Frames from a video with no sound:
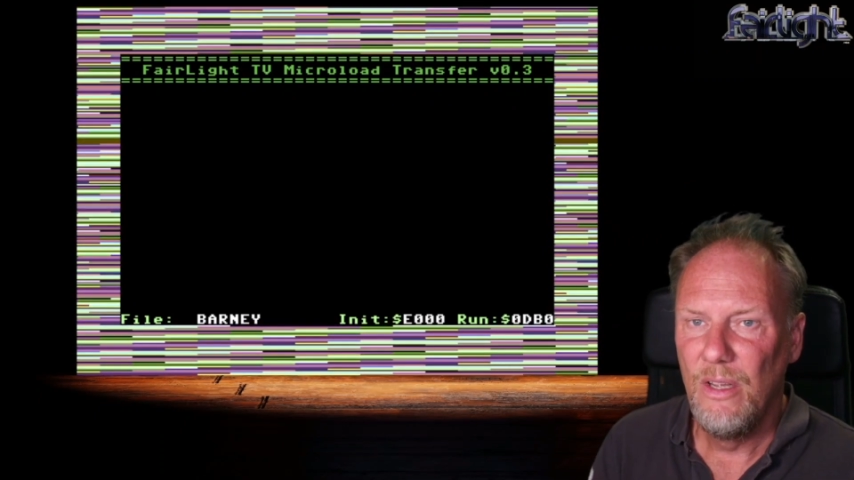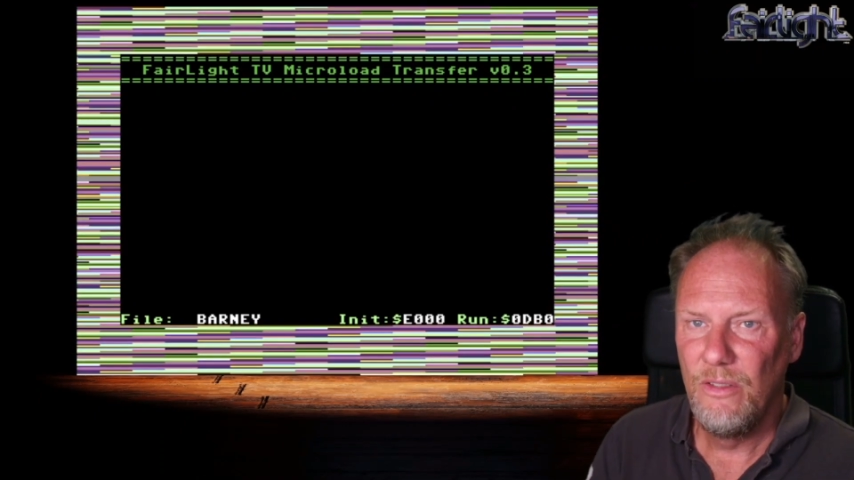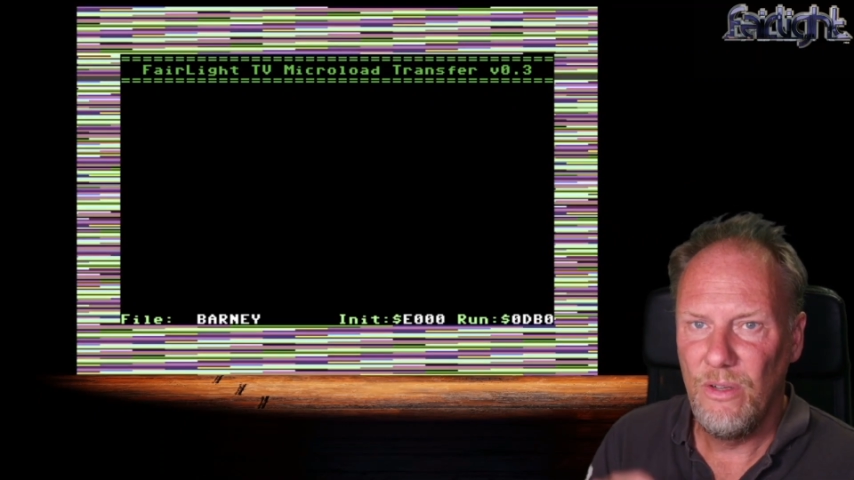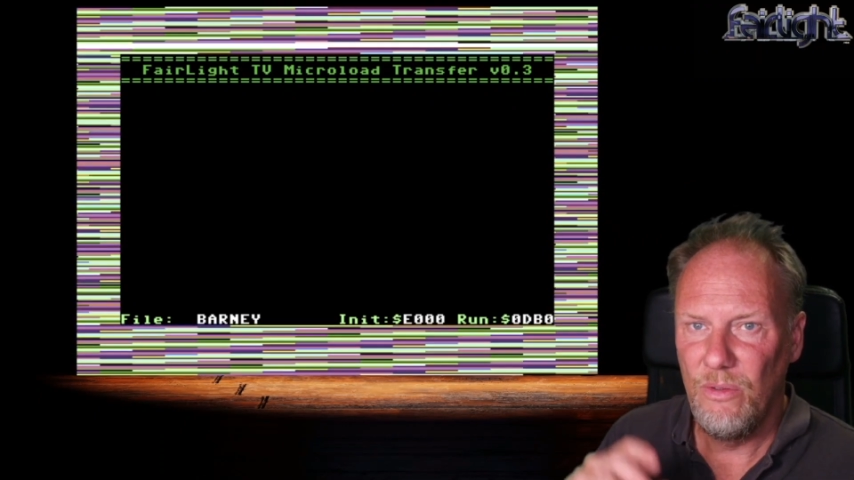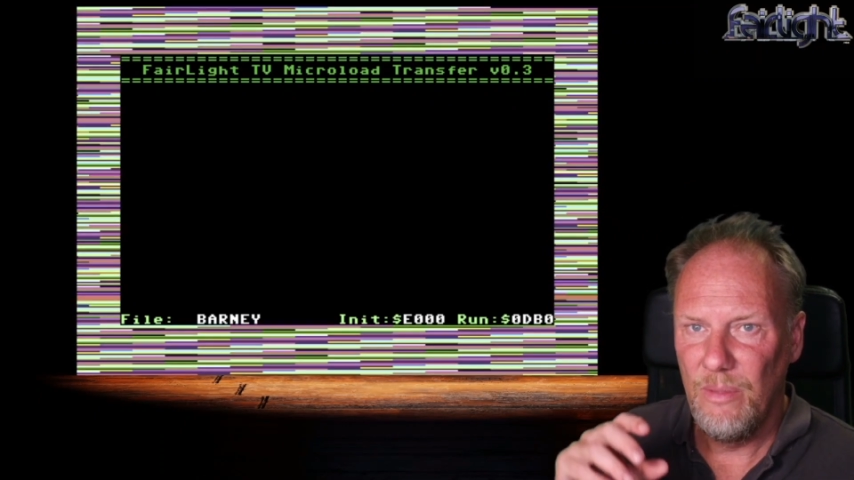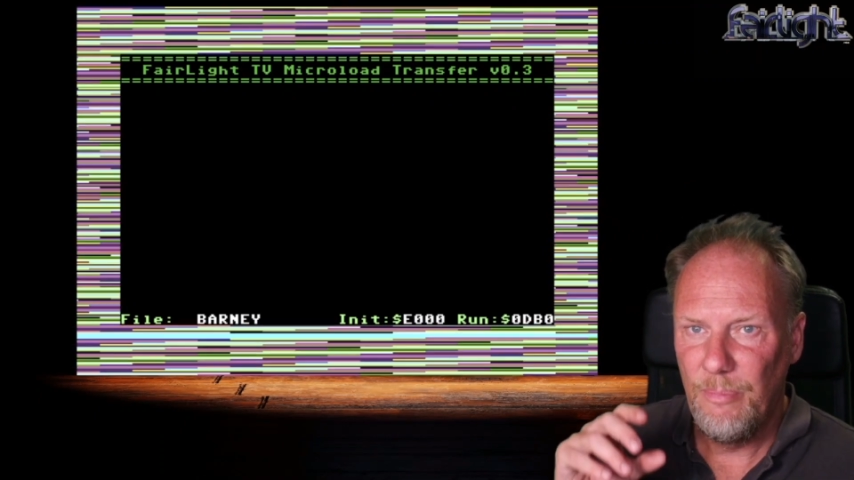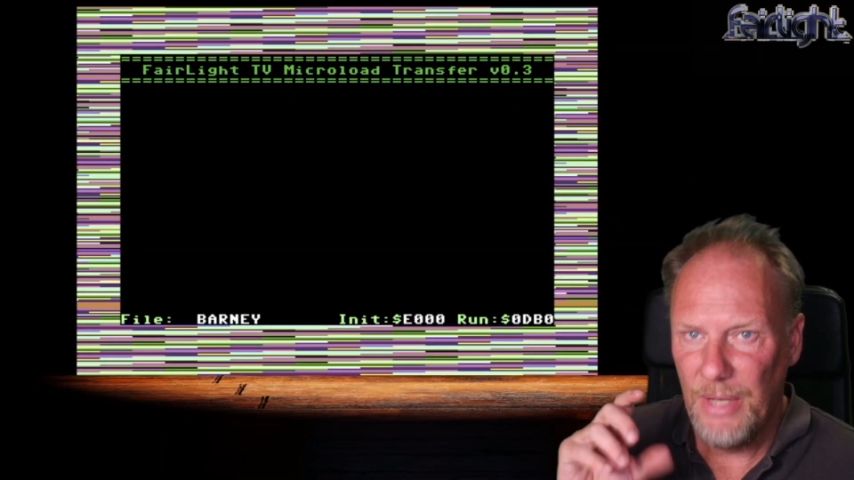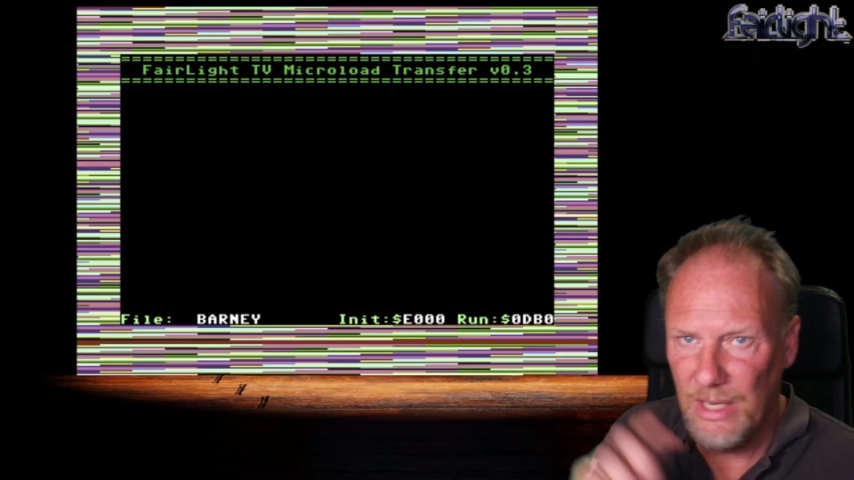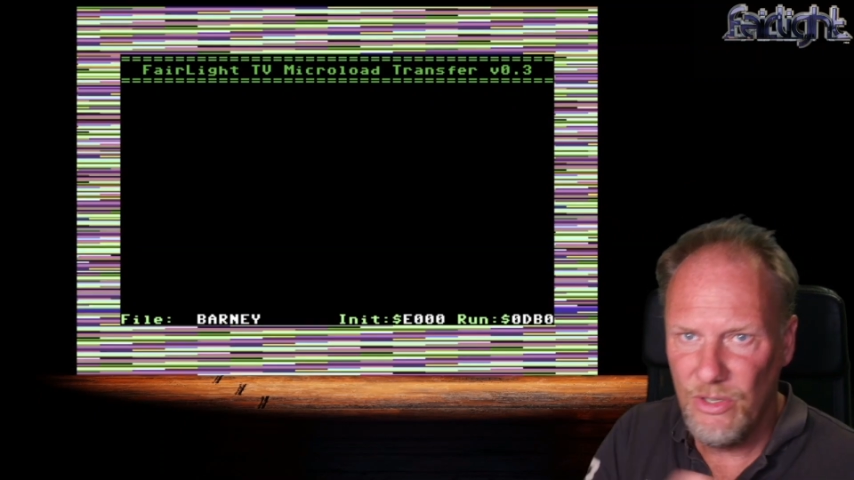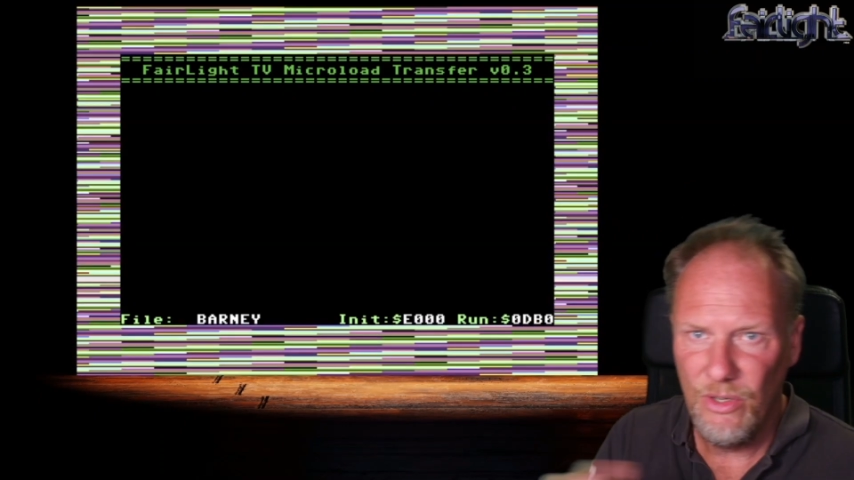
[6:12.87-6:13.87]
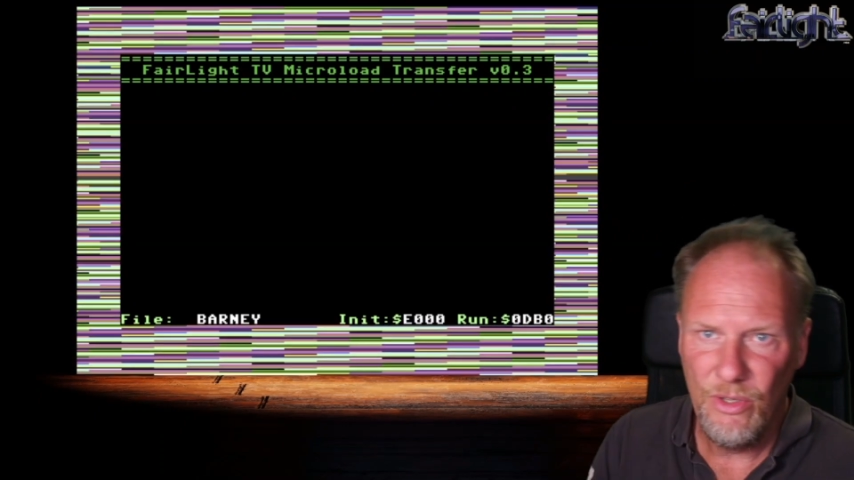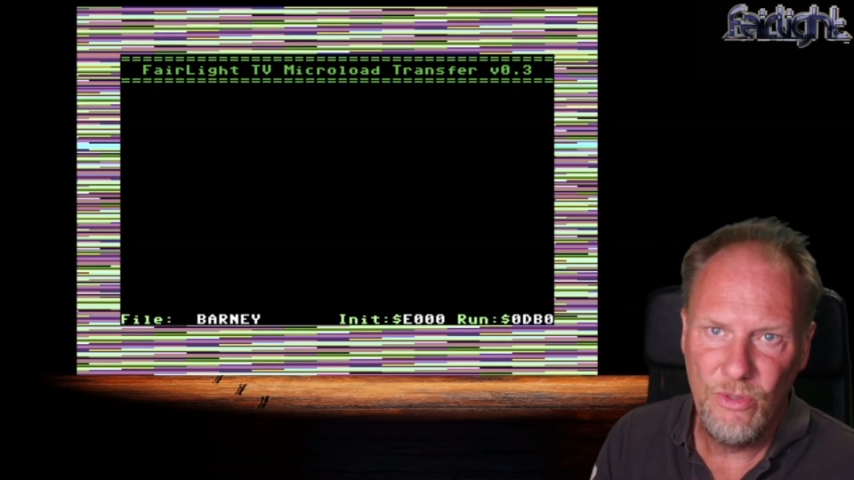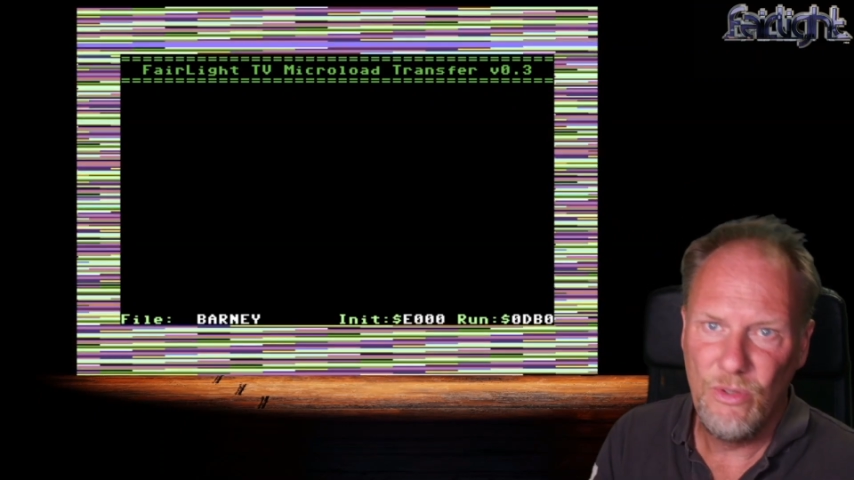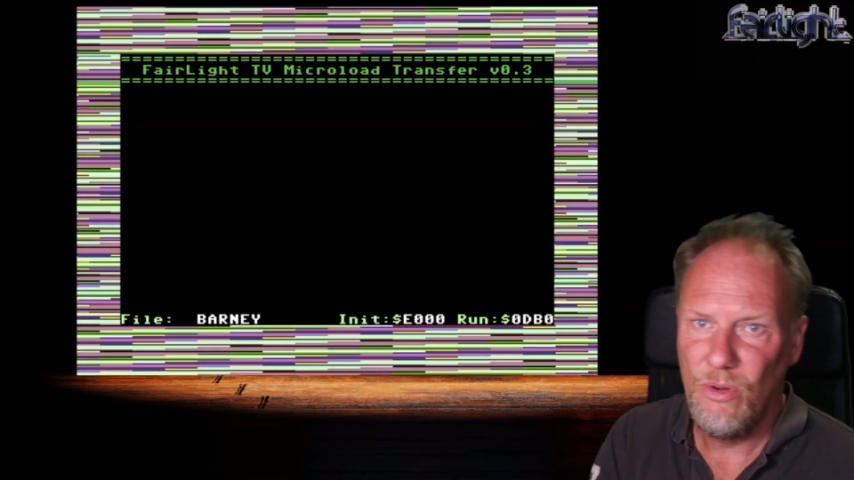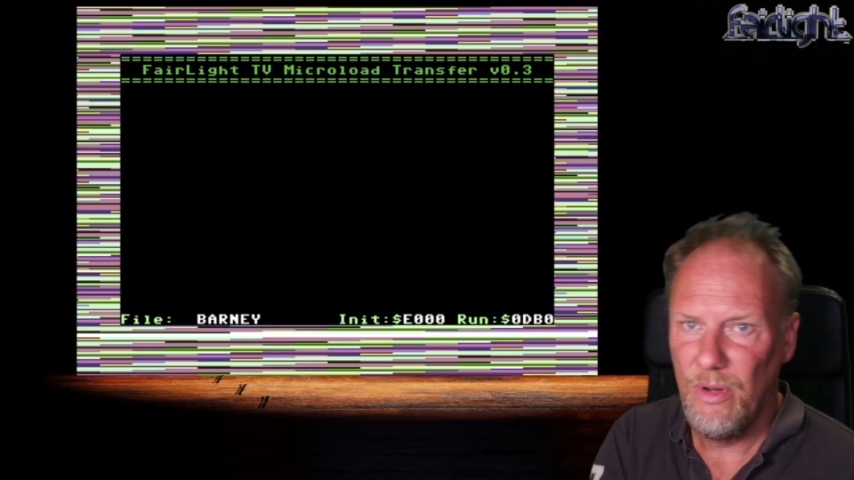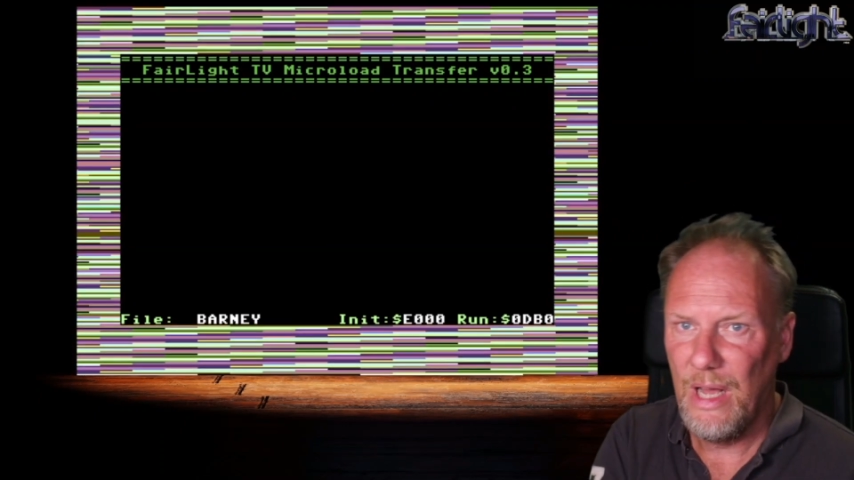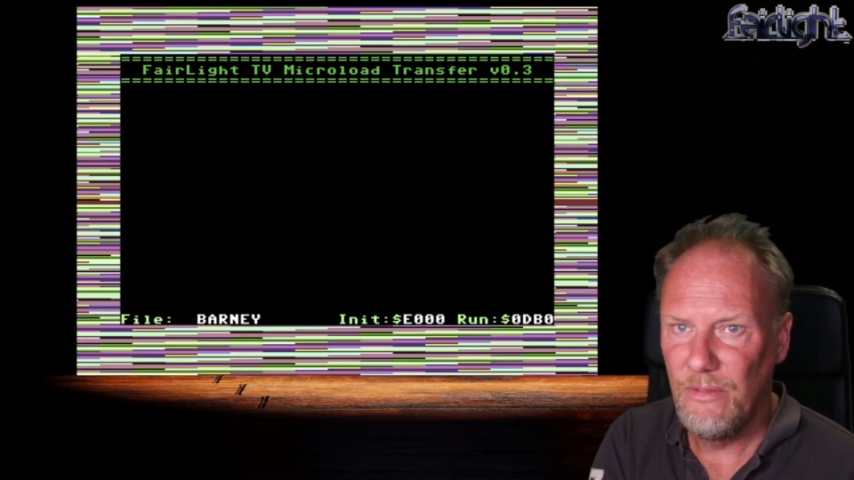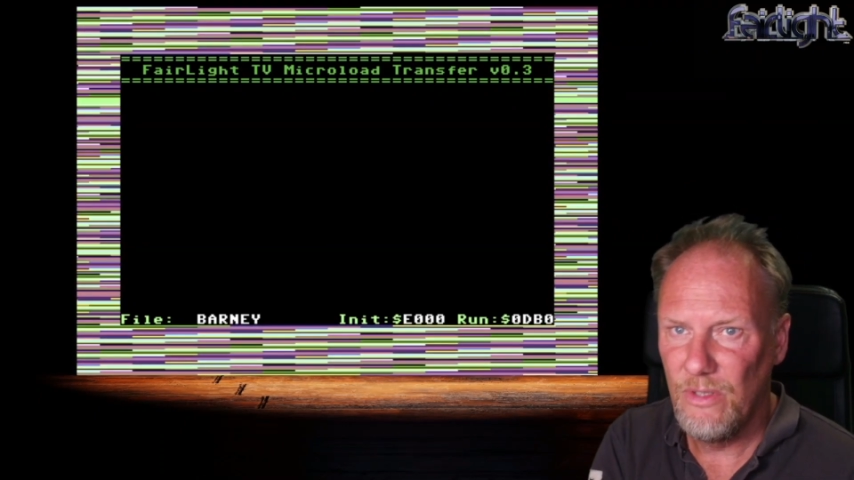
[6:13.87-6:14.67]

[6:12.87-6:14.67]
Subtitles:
So the picture you saw and